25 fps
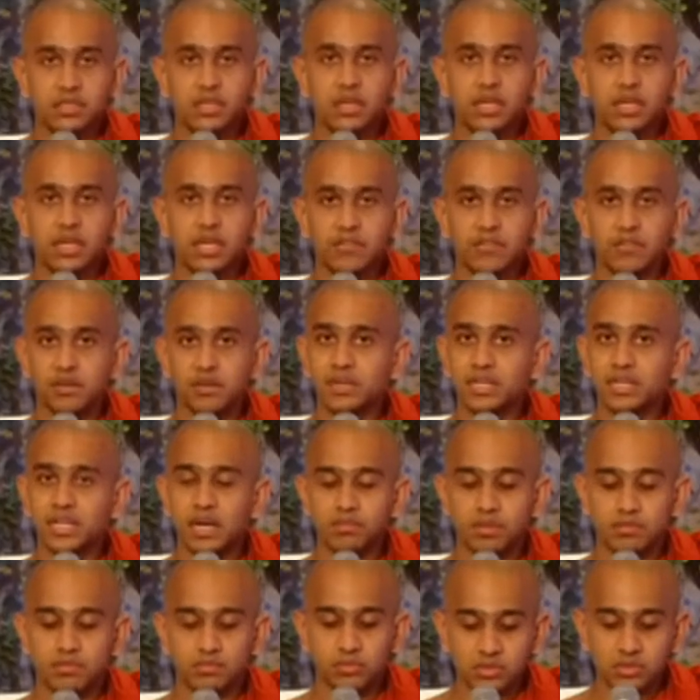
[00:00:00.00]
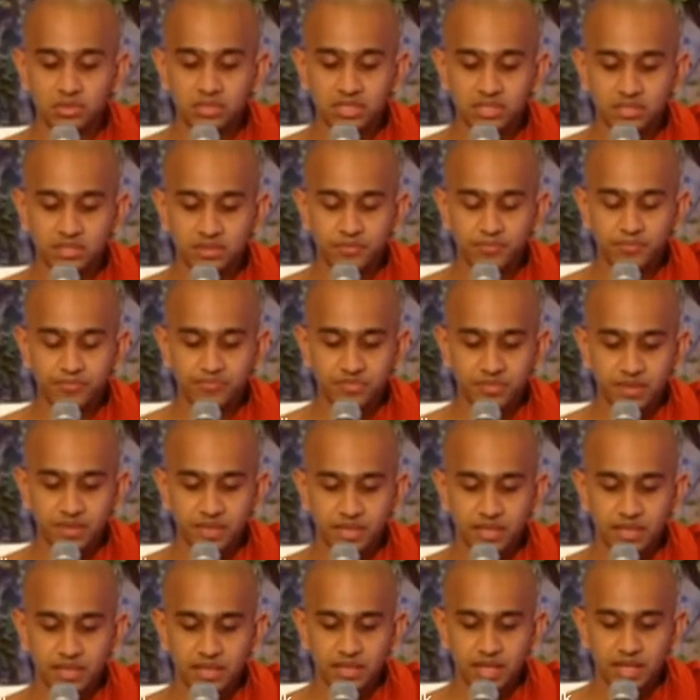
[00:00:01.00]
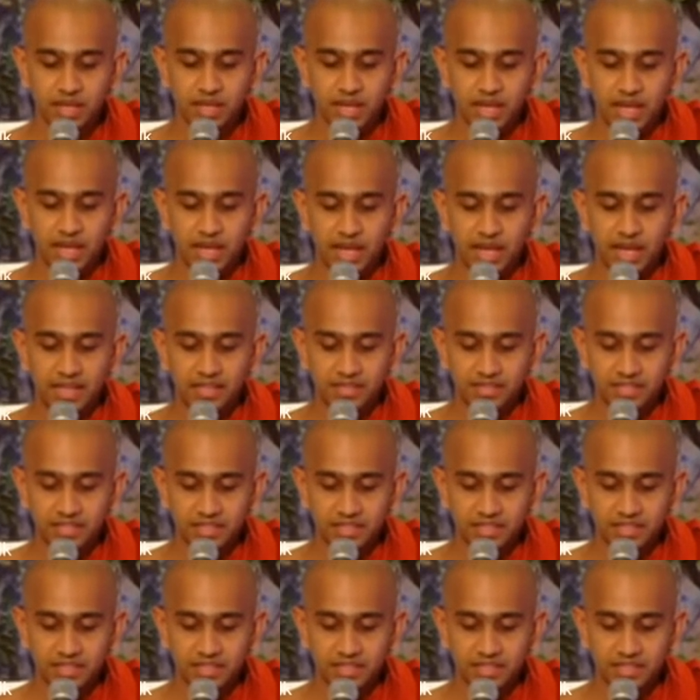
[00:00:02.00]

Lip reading: he will become a Buddha. And